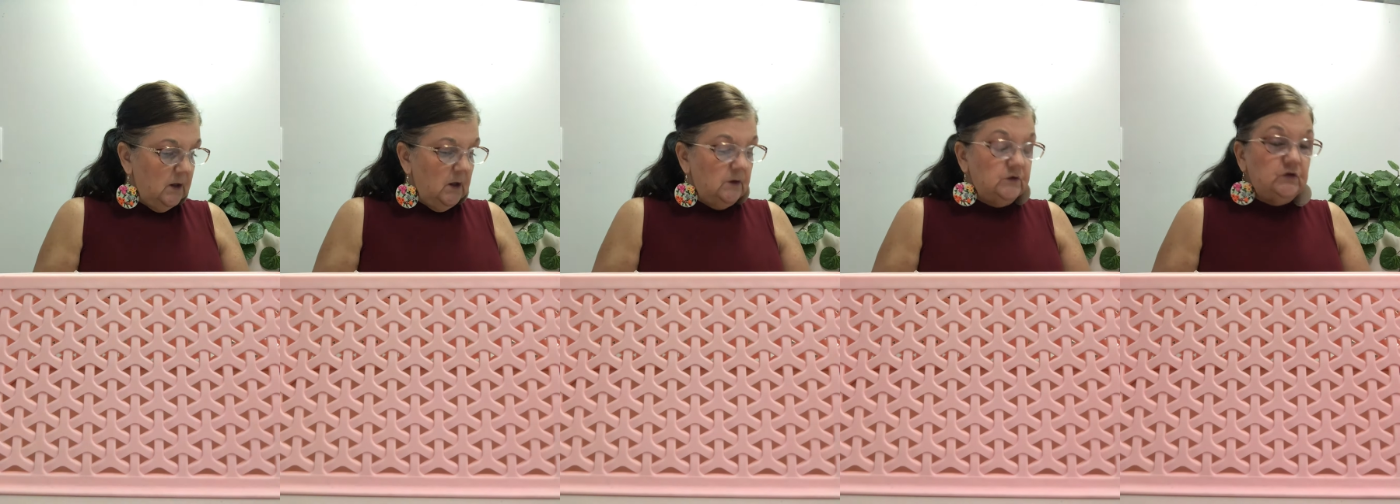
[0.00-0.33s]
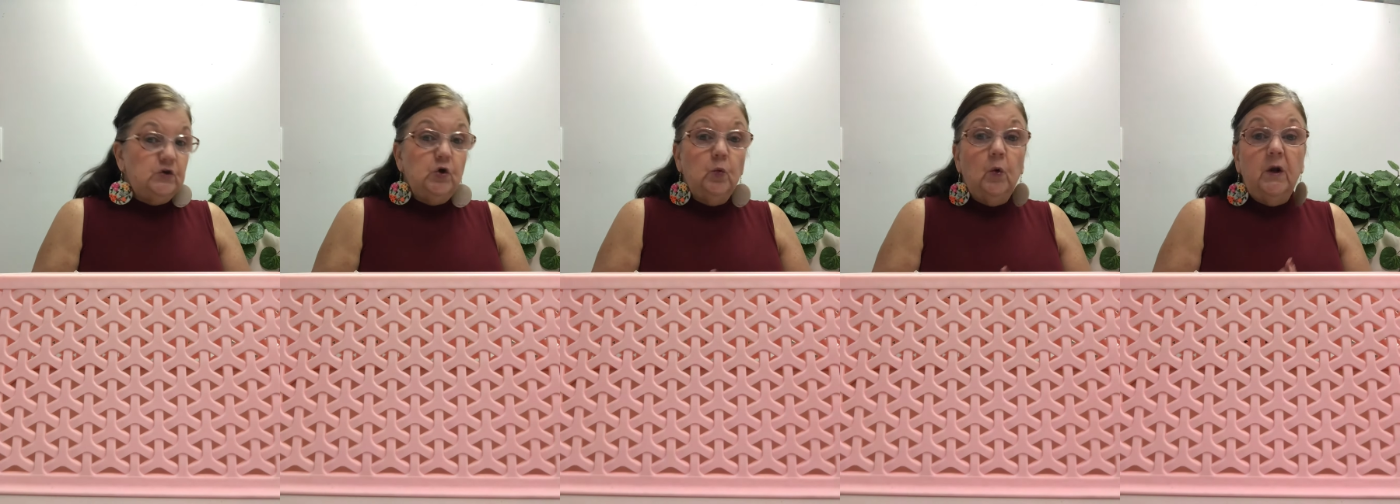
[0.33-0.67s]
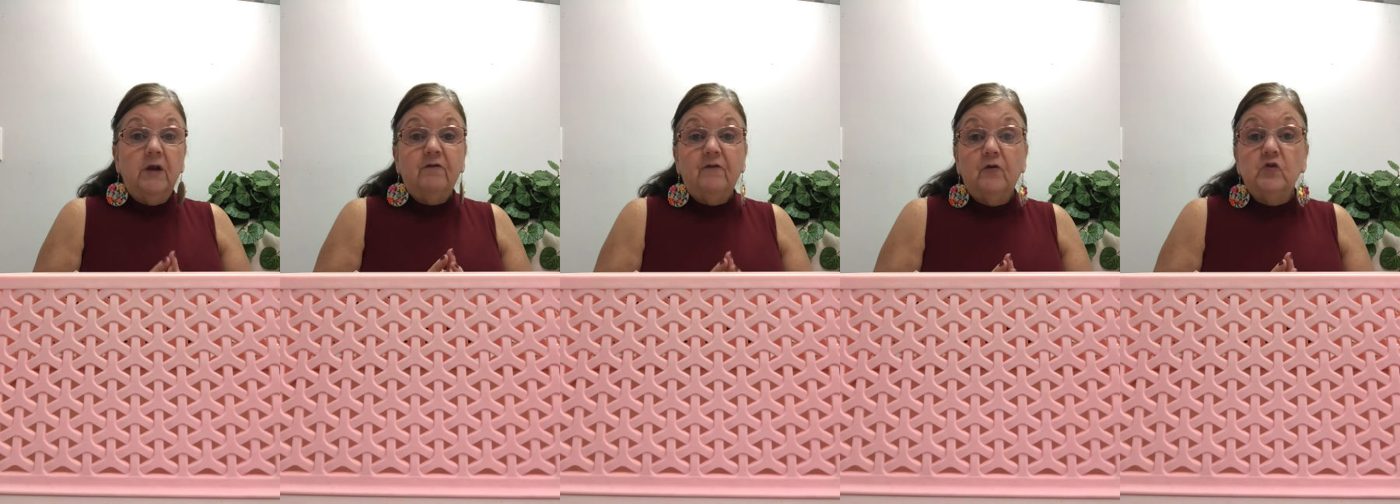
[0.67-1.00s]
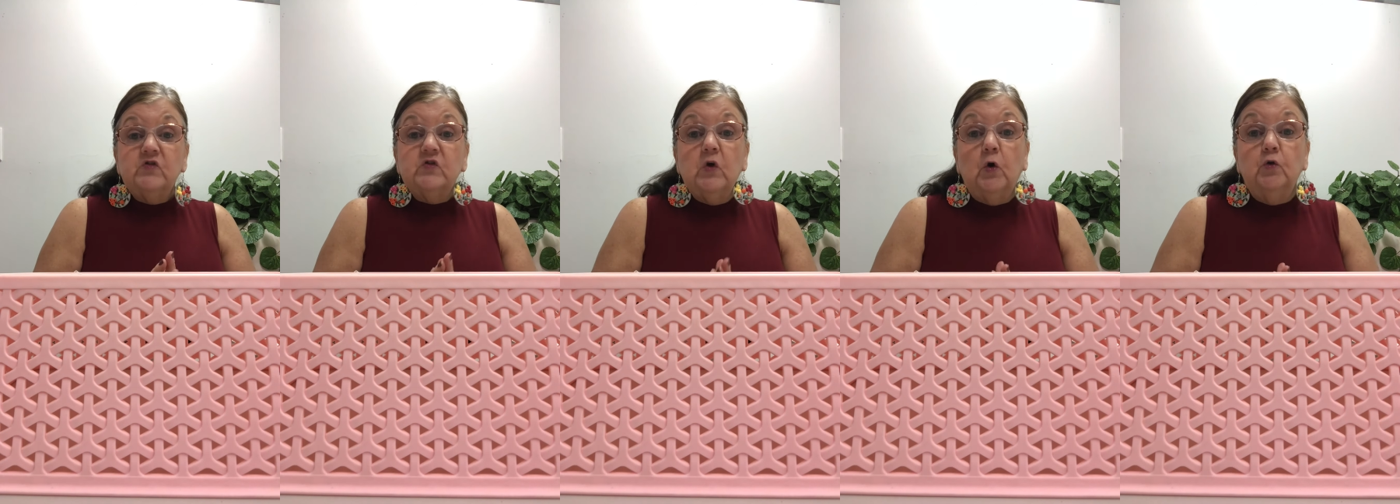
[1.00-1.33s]
So you want to
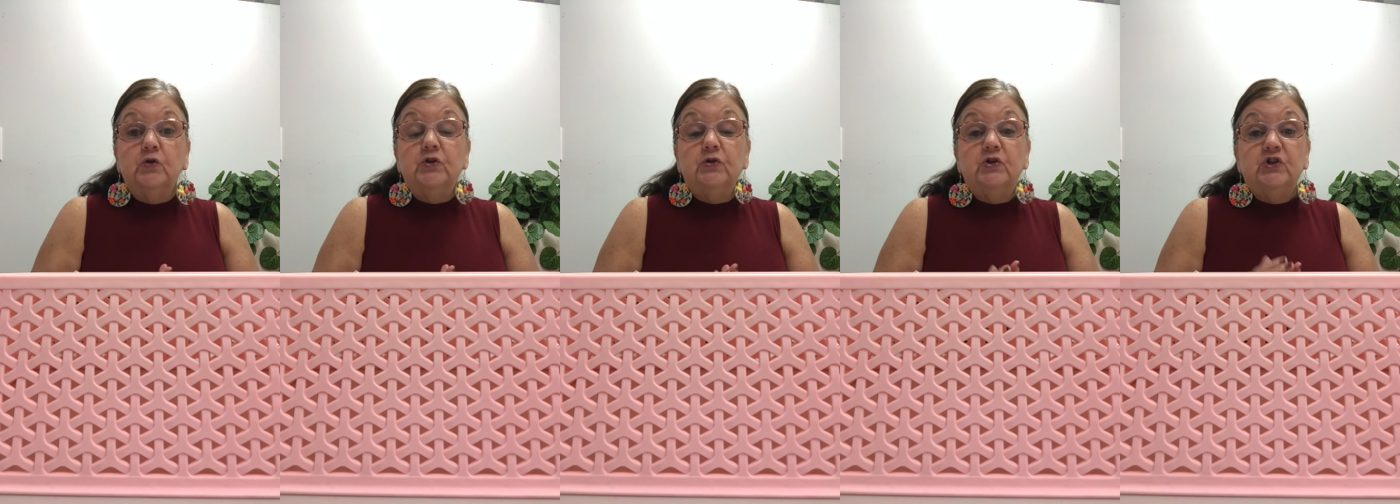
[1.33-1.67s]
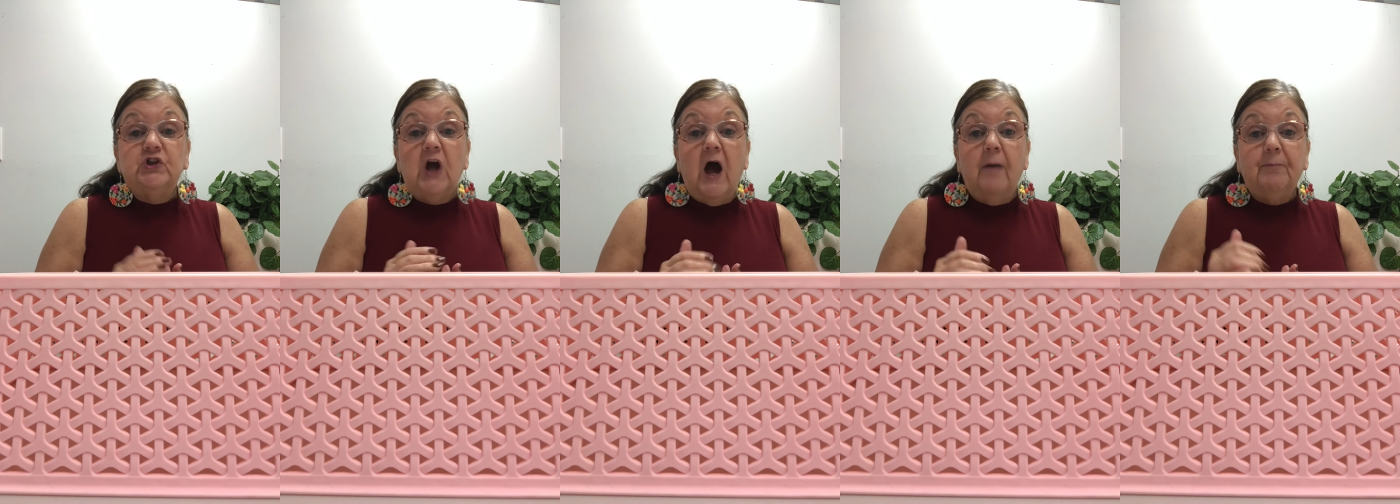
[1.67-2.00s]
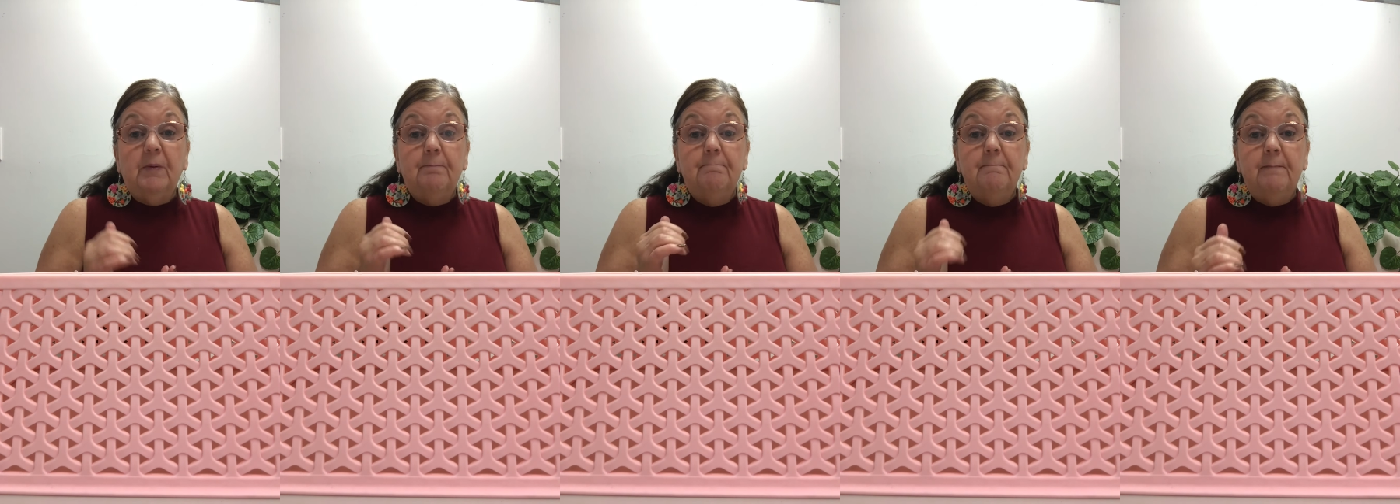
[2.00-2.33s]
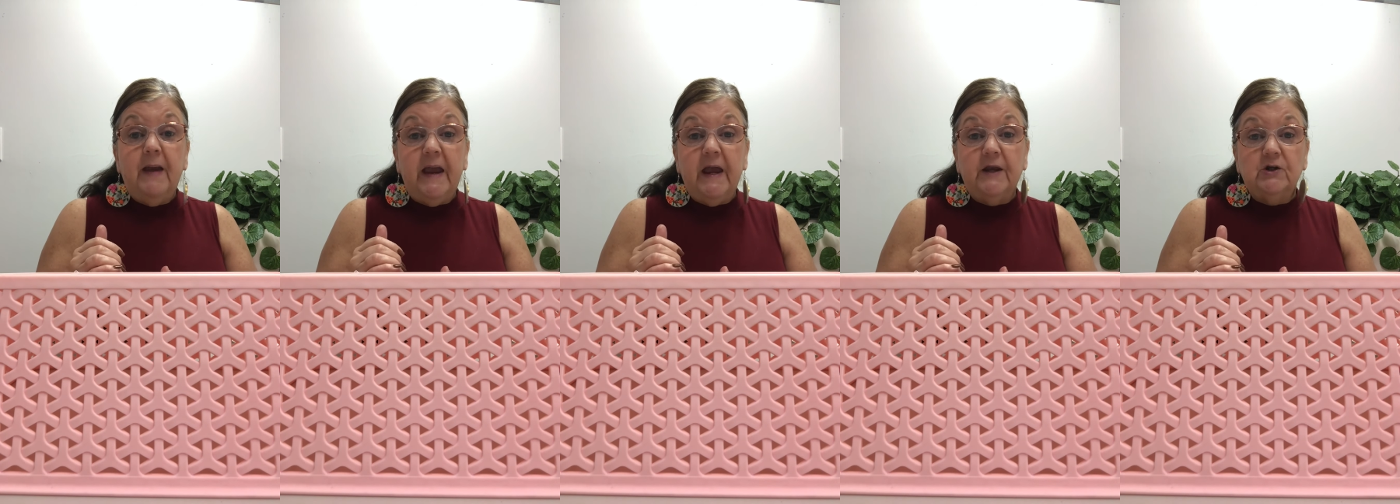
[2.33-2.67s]
first go to Shop
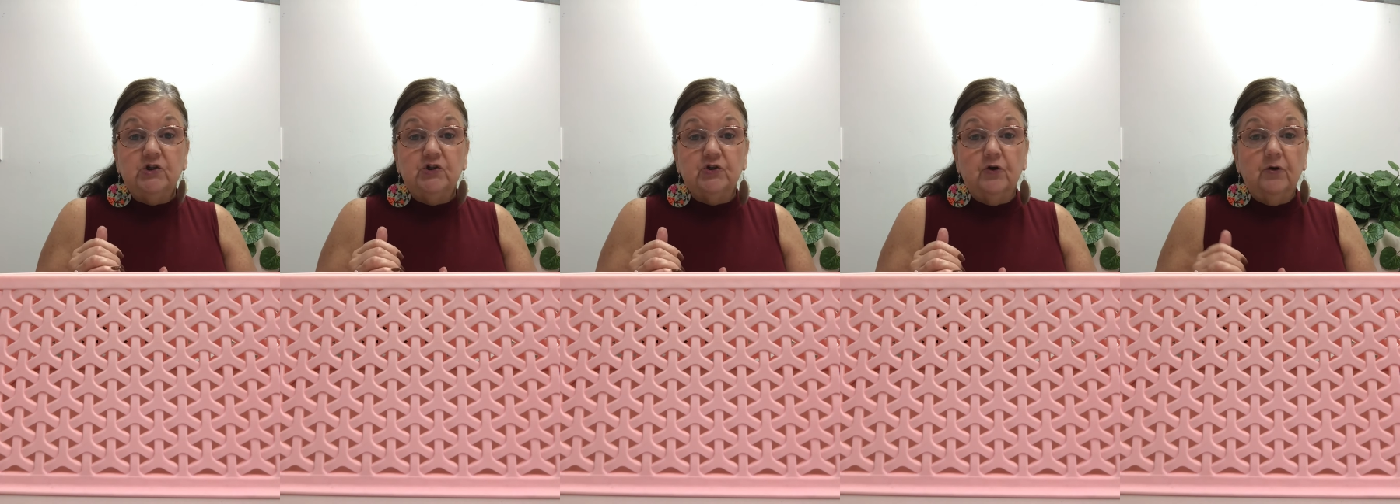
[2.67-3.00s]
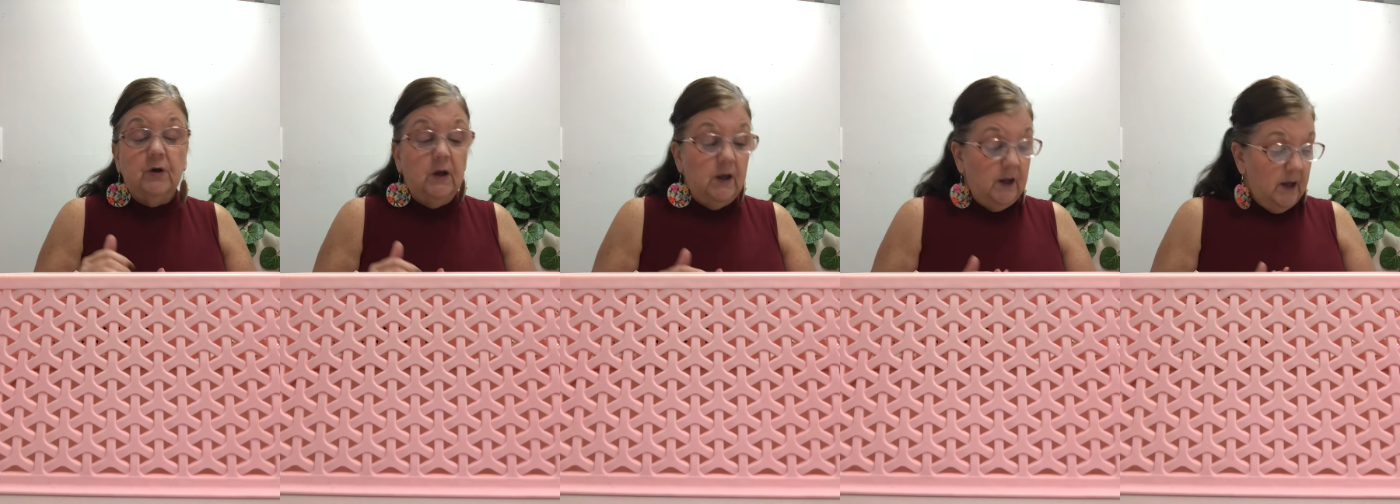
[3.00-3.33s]
Manager,